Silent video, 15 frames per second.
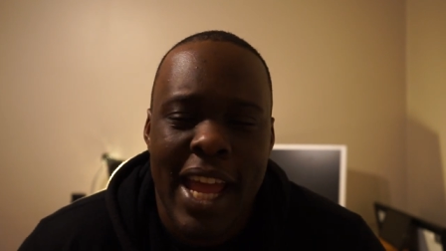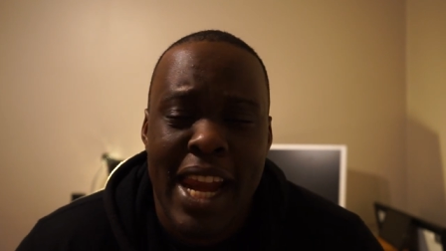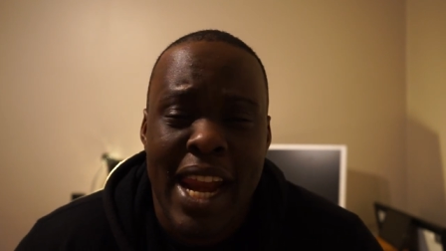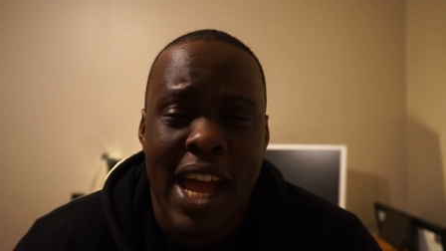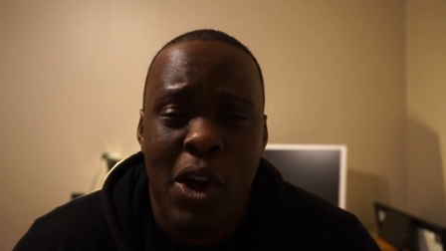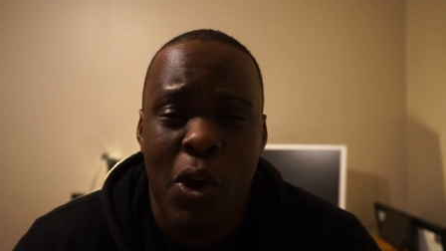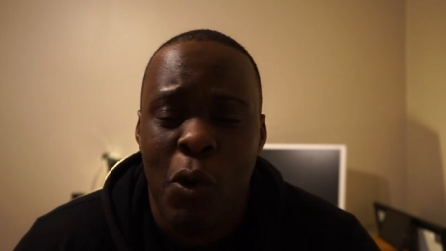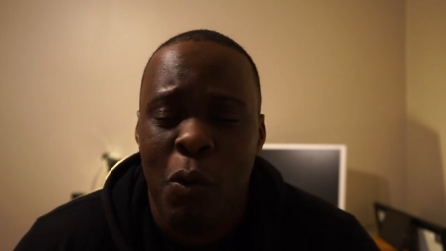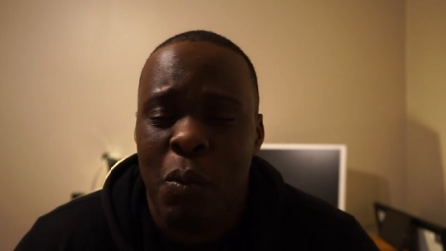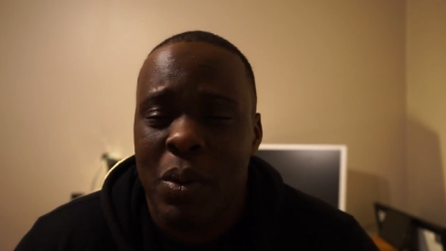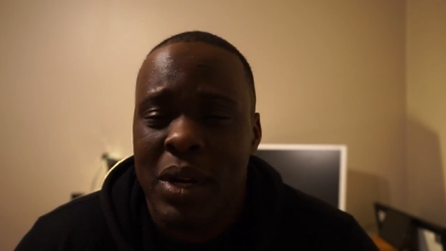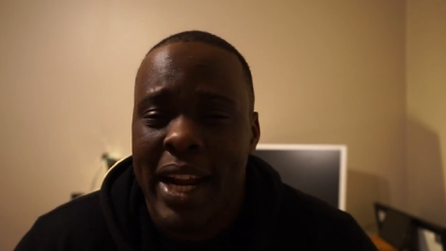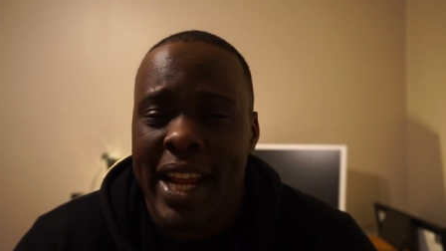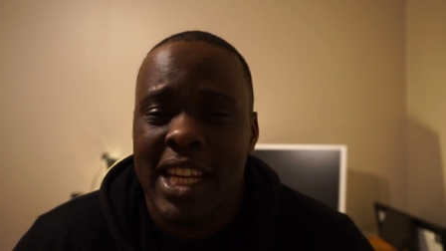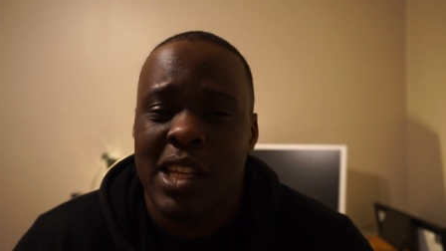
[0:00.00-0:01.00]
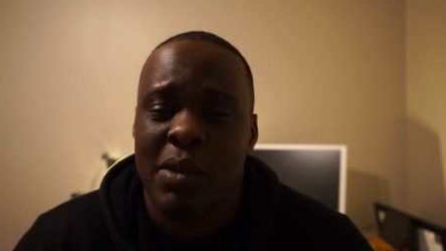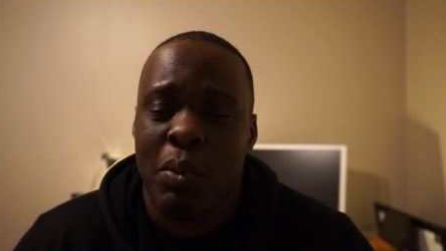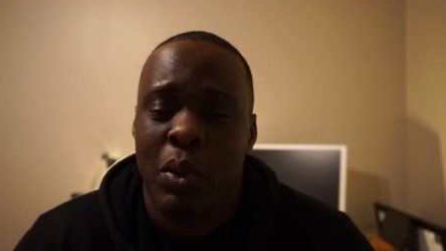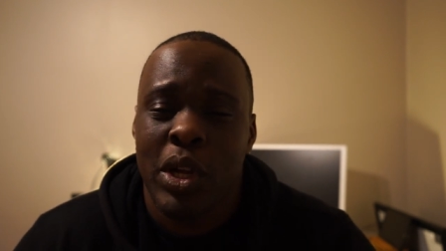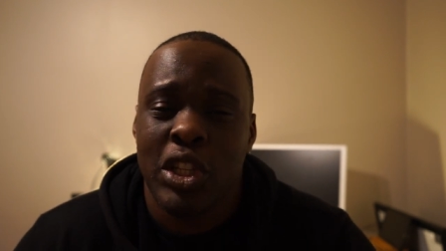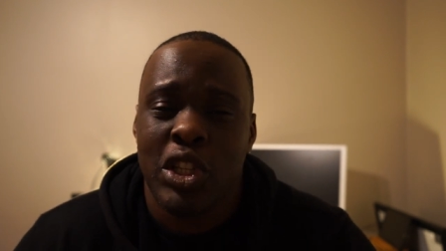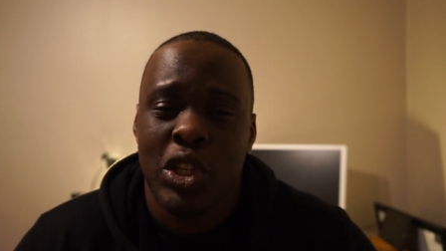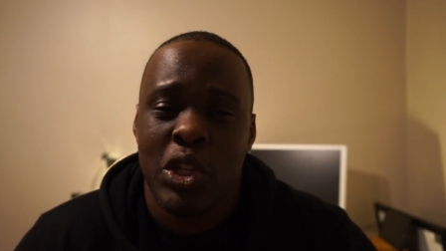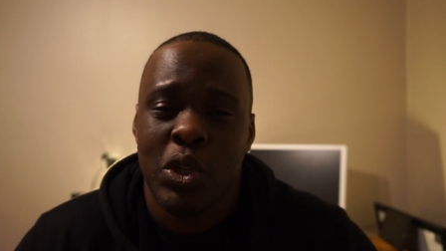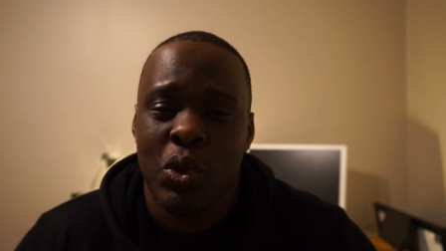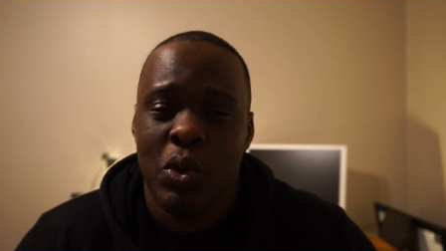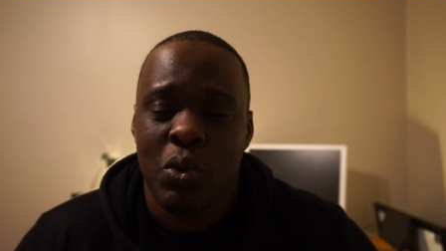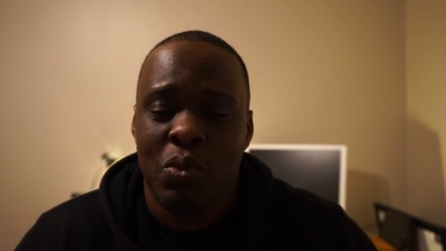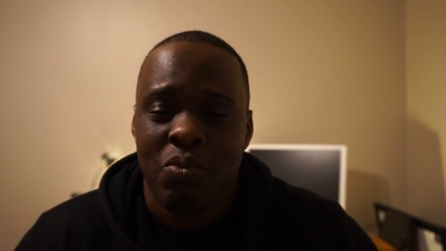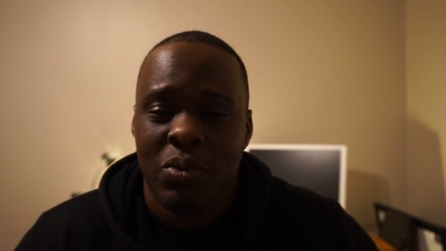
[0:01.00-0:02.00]
and I hope nineteen point
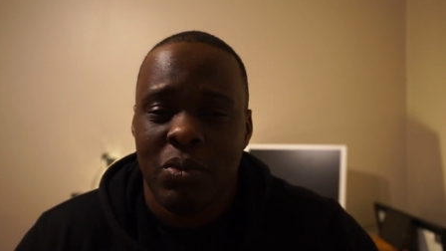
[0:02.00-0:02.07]
two